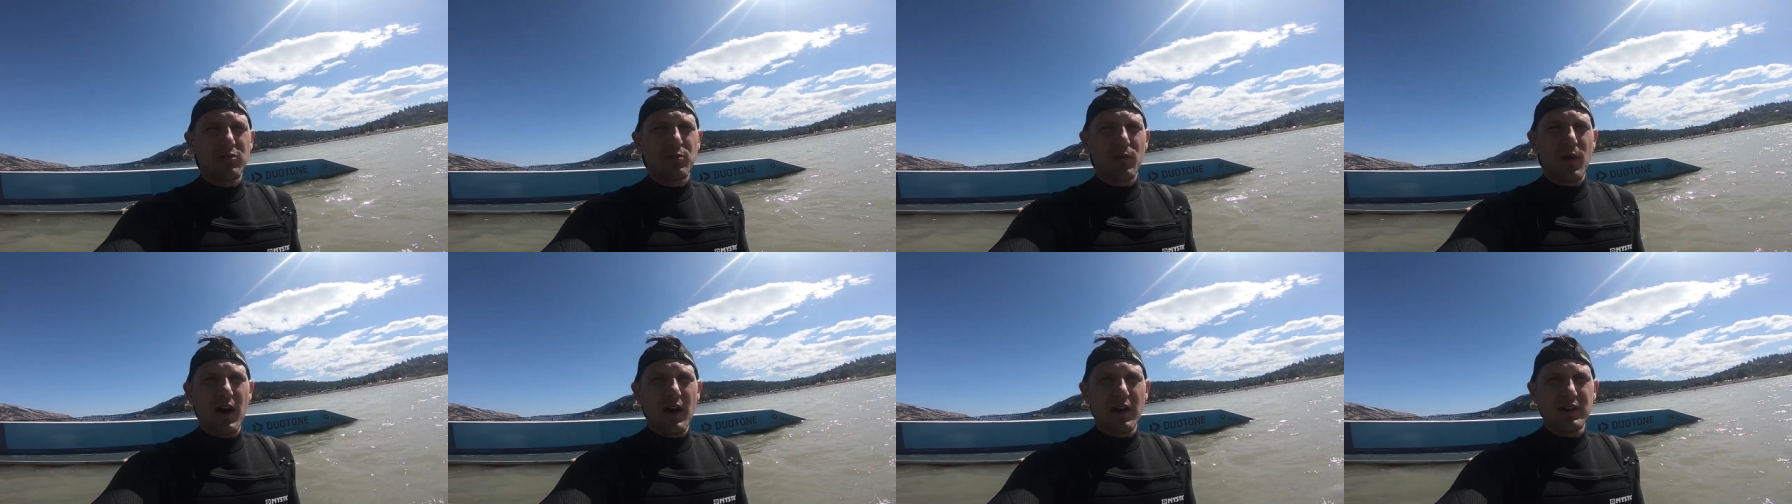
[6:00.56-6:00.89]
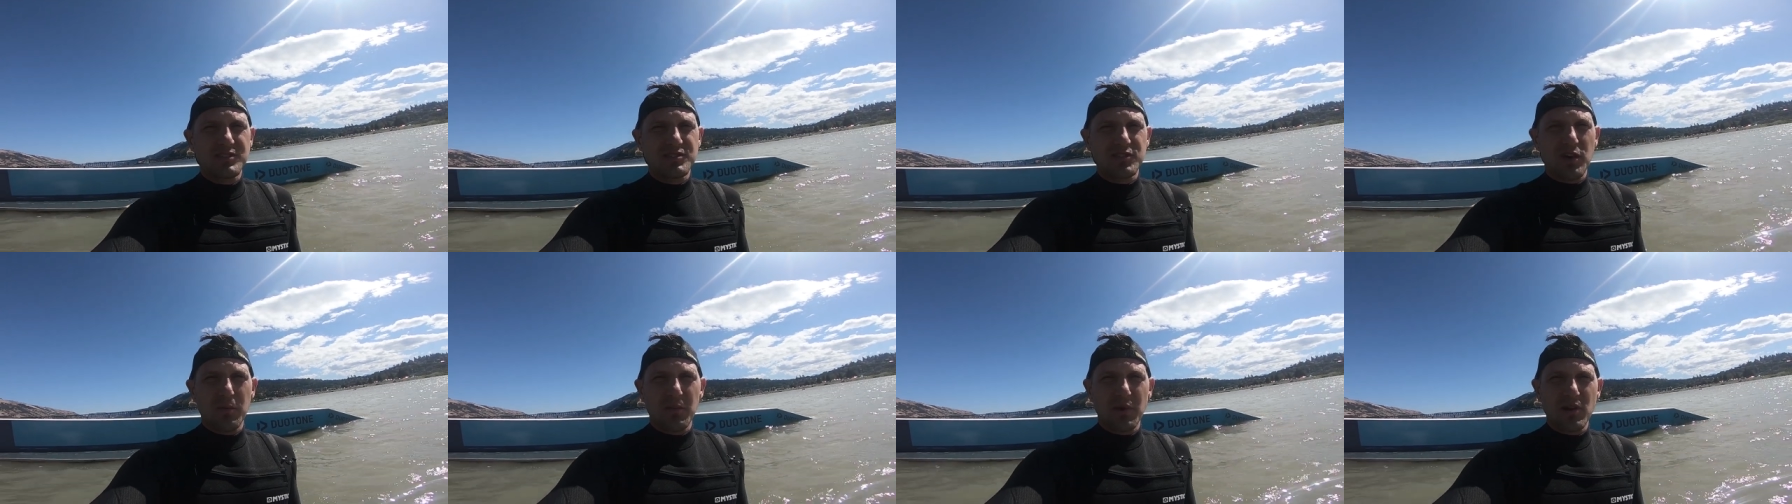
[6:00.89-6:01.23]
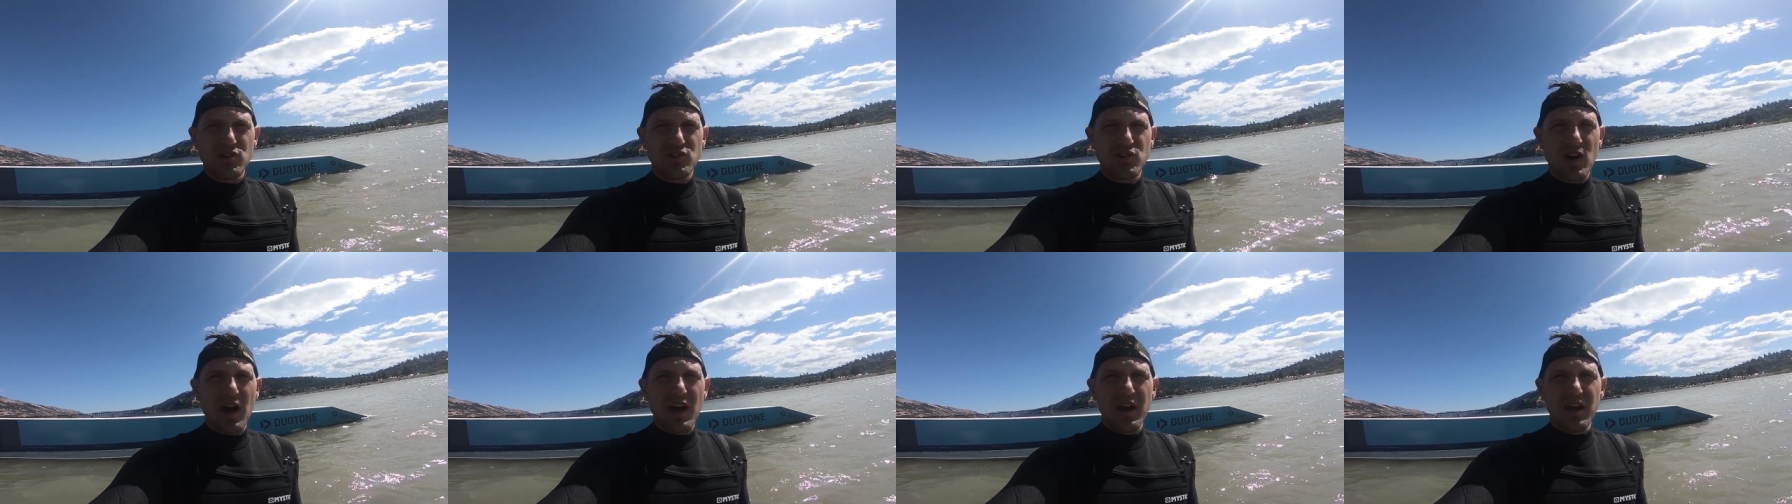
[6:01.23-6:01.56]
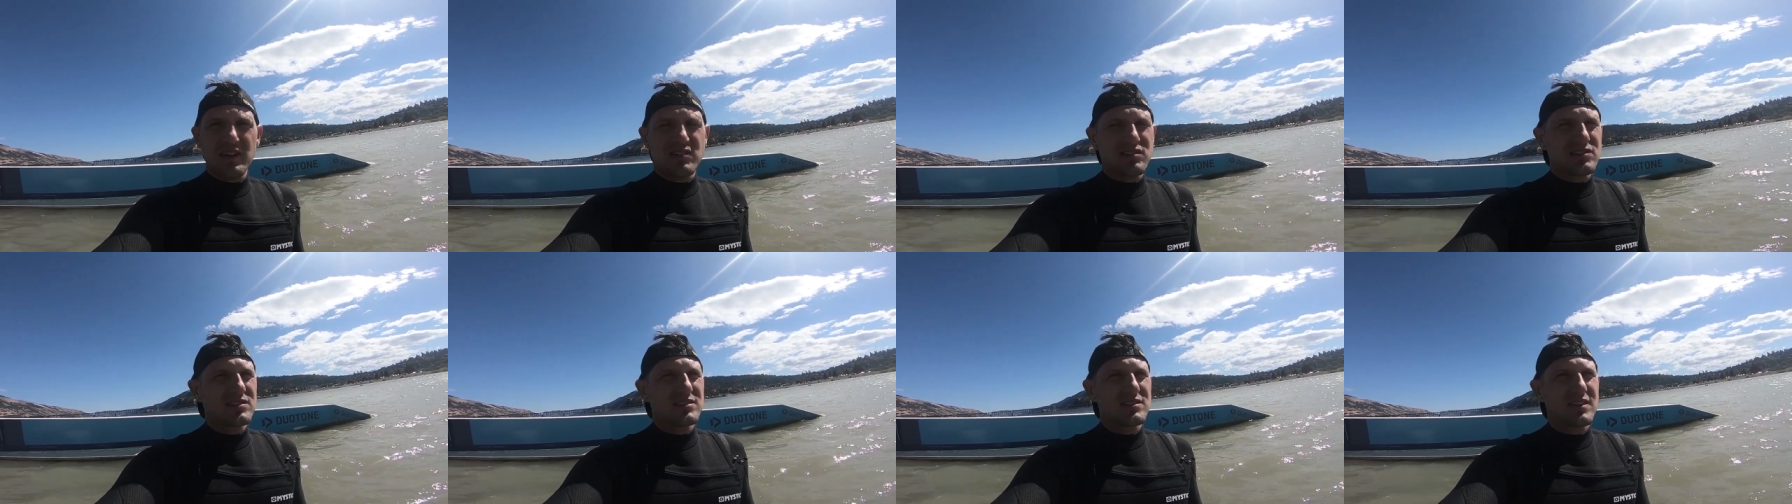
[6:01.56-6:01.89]
as well. So I'm gonna try
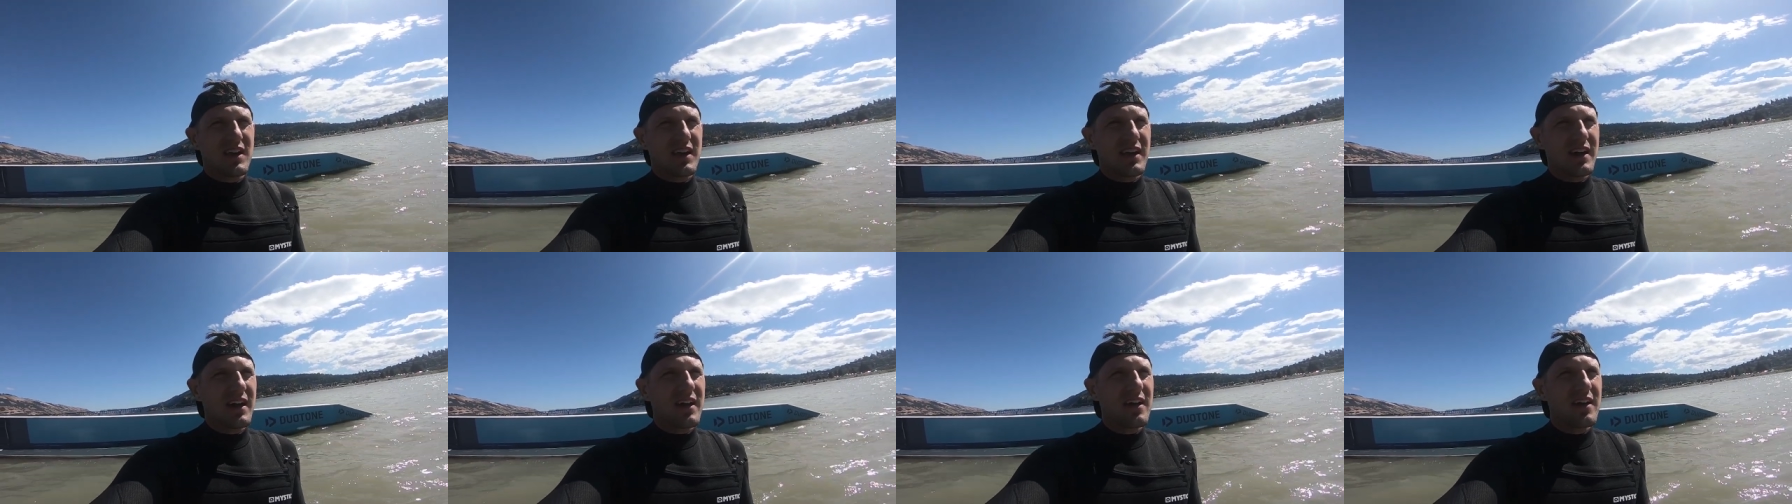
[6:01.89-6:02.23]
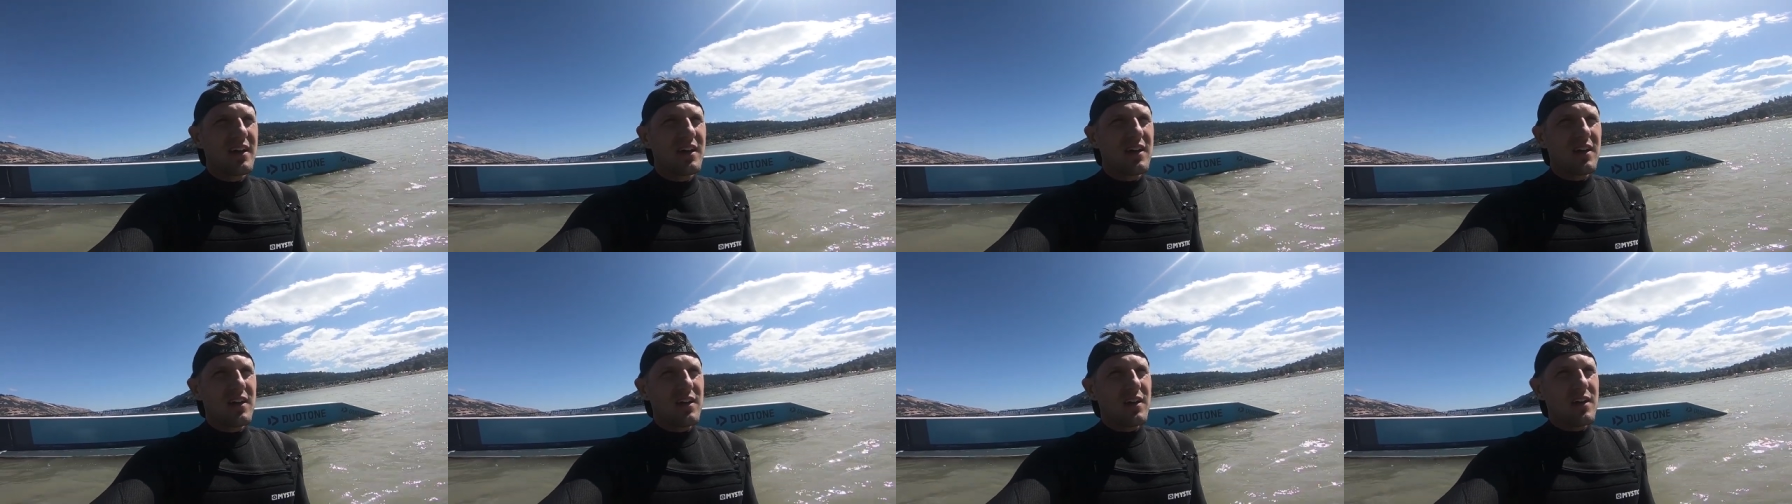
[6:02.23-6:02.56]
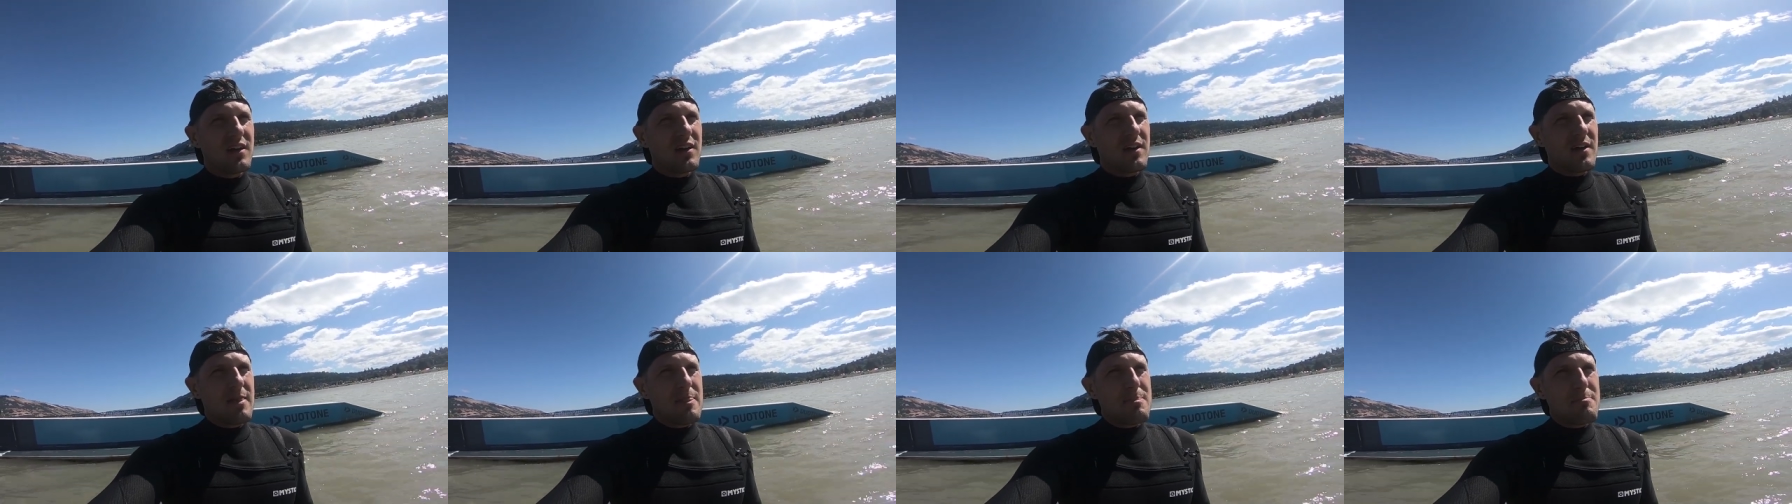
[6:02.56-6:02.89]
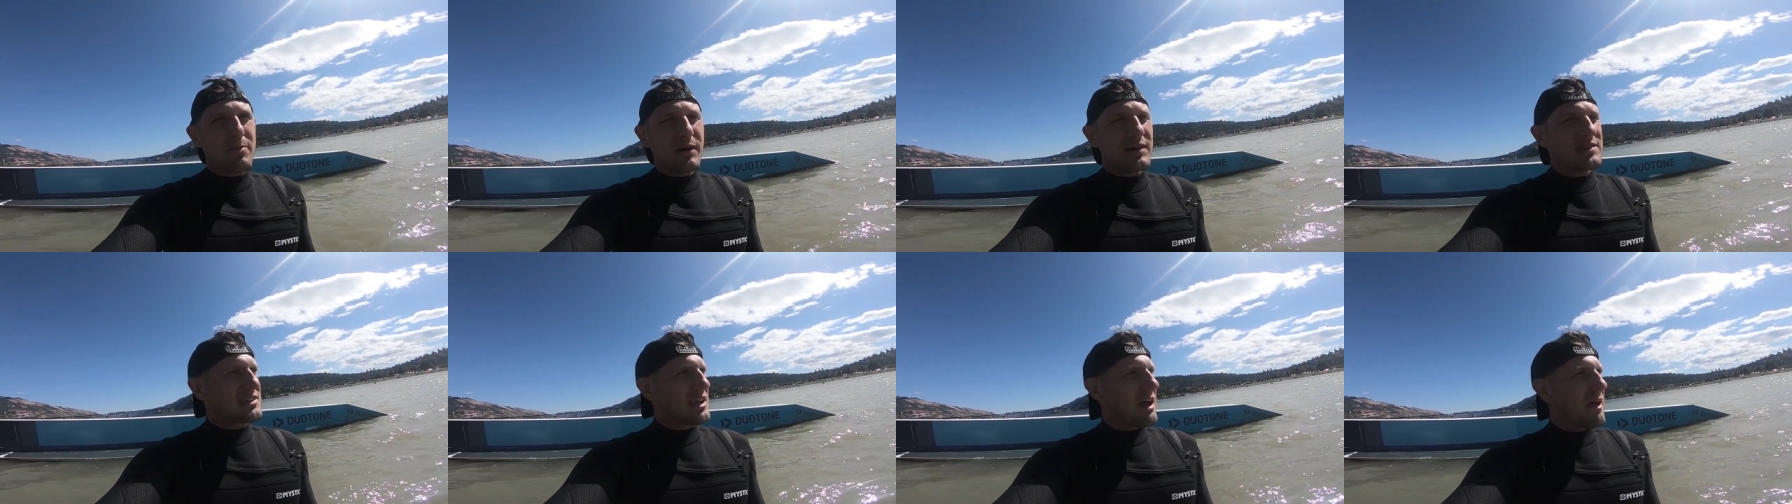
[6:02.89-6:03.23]
to just bust